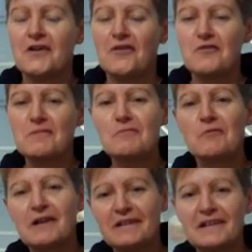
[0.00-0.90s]
I remember
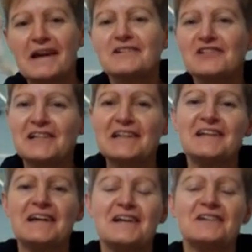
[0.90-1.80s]
when Ashley
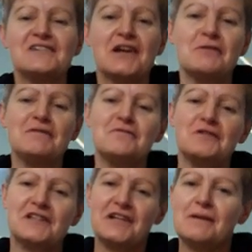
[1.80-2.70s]
and Zoe
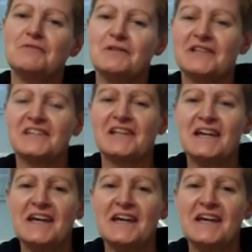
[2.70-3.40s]
first came to us,